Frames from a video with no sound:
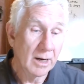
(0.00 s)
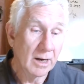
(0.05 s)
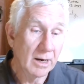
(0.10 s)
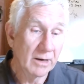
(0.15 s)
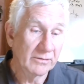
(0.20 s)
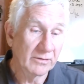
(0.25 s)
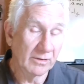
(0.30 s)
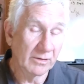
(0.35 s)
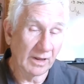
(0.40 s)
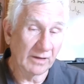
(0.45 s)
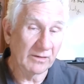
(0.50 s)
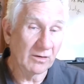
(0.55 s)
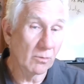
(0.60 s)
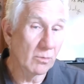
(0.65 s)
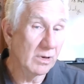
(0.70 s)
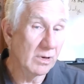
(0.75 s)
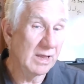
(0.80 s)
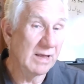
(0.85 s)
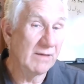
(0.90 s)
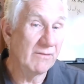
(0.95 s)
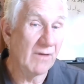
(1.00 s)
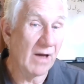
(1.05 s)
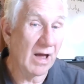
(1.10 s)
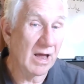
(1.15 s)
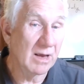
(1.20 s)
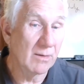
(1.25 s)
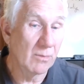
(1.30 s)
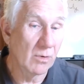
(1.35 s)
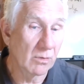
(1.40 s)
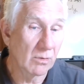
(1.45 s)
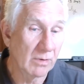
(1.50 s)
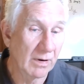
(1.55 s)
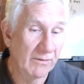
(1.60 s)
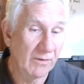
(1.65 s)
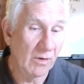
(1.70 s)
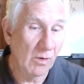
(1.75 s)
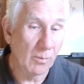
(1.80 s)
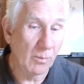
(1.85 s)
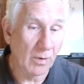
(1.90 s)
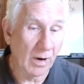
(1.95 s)
So that's a really valuable
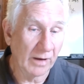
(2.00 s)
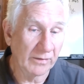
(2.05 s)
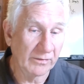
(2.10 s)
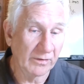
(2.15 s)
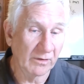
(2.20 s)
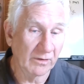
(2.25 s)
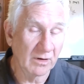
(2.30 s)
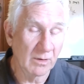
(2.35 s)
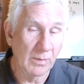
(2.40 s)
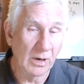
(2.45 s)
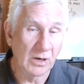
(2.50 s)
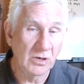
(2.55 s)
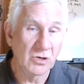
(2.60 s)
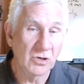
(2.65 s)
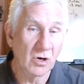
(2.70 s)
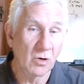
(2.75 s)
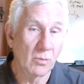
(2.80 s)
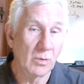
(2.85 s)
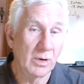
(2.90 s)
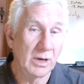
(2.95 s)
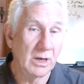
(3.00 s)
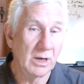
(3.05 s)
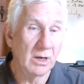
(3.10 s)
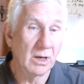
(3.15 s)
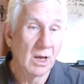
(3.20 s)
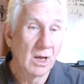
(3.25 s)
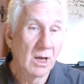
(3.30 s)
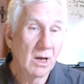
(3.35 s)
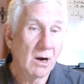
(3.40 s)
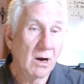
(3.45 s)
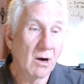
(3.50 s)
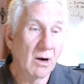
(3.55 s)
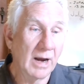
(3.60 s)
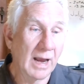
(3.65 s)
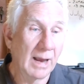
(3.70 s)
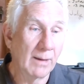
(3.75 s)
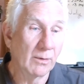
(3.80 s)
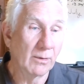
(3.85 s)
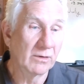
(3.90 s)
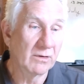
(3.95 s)
review process to make sure we are
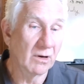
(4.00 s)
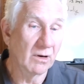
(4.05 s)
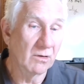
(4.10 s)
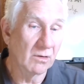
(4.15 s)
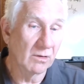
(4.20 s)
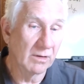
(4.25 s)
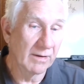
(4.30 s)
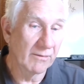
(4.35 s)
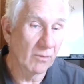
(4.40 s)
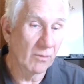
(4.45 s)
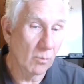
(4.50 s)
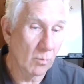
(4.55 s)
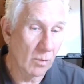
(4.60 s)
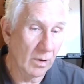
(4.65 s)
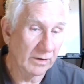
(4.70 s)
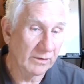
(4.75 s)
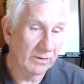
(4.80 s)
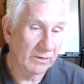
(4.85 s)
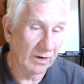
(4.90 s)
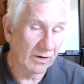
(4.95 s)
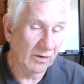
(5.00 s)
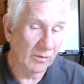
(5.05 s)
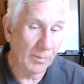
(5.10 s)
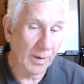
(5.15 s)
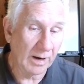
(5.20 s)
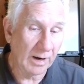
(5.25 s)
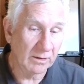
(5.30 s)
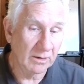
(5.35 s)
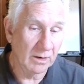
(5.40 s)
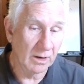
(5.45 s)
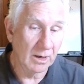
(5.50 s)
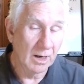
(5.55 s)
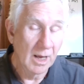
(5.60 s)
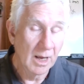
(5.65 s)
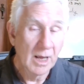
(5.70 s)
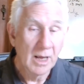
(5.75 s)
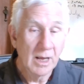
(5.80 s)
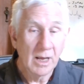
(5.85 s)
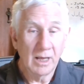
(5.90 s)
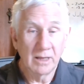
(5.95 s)
able to deliver what's expected.
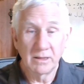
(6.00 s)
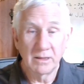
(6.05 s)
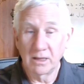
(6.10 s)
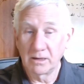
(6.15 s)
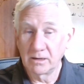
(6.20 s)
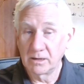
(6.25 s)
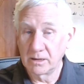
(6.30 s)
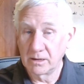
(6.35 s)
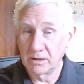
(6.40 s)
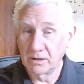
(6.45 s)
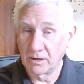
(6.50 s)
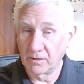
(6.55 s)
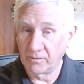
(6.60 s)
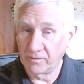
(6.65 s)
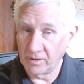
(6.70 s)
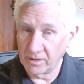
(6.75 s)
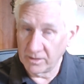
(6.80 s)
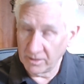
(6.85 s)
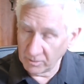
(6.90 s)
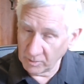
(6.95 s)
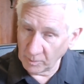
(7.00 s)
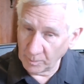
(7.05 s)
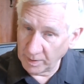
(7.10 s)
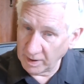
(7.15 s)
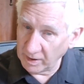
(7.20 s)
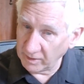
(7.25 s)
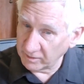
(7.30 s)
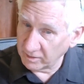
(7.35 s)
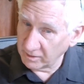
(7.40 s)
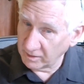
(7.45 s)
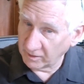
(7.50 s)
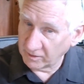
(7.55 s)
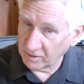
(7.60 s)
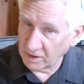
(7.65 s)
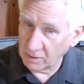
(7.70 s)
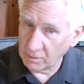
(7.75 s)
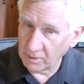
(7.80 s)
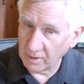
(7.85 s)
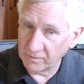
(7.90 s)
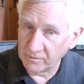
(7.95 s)
And then the other piece of this
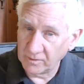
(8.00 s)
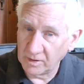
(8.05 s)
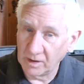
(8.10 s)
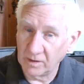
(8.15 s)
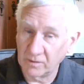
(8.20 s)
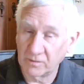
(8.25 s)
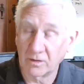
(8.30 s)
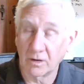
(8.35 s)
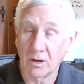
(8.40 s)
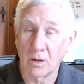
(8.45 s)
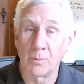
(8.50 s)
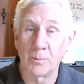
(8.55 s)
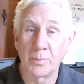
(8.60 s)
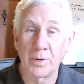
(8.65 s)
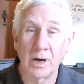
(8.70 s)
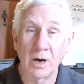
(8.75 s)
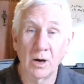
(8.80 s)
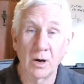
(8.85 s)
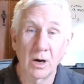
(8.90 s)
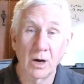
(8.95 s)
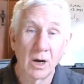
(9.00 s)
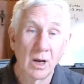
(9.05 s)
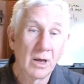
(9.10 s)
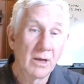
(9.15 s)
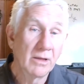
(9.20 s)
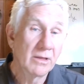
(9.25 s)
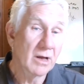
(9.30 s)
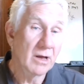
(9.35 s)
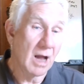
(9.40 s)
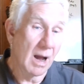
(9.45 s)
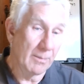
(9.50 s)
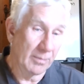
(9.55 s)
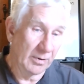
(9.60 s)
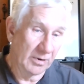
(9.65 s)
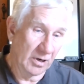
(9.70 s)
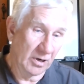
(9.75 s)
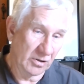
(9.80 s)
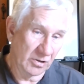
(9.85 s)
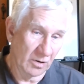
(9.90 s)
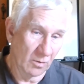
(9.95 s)
QFD is to compare the
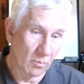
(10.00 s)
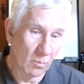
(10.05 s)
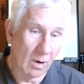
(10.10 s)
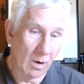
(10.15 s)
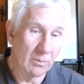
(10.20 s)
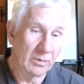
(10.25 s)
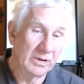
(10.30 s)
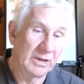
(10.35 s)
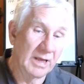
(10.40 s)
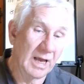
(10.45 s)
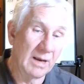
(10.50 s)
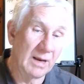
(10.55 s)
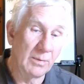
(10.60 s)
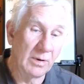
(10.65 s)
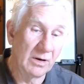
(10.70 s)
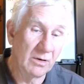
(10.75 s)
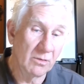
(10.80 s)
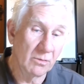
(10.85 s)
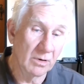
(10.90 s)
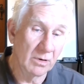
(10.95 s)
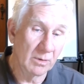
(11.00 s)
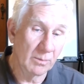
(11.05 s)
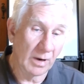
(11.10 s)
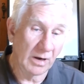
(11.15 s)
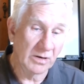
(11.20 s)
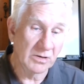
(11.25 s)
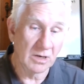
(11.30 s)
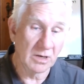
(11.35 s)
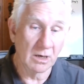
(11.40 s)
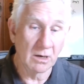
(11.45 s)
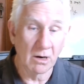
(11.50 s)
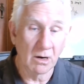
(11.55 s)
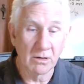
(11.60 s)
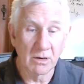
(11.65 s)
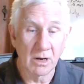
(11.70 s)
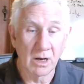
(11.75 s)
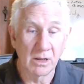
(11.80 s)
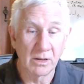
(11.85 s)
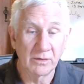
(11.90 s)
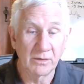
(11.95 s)
competition. What would they be doing based on our
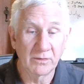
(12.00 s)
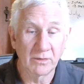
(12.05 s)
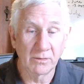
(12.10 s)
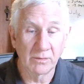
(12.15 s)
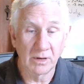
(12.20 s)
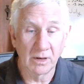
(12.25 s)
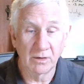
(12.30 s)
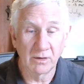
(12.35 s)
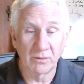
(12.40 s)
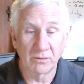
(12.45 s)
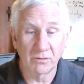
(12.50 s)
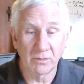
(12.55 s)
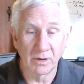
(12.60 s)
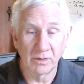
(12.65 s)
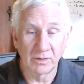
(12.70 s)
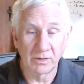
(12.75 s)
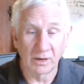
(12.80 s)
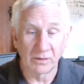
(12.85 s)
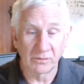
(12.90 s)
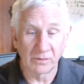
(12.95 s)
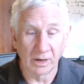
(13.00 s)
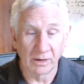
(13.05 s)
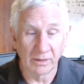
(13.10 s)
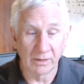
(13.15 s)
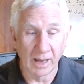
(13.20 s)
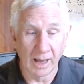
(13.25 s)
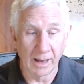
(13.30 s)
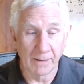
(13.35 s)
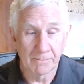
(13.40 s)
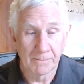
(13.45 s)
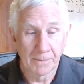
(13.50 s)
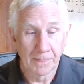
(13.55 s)
knowledge of the industry and things like that?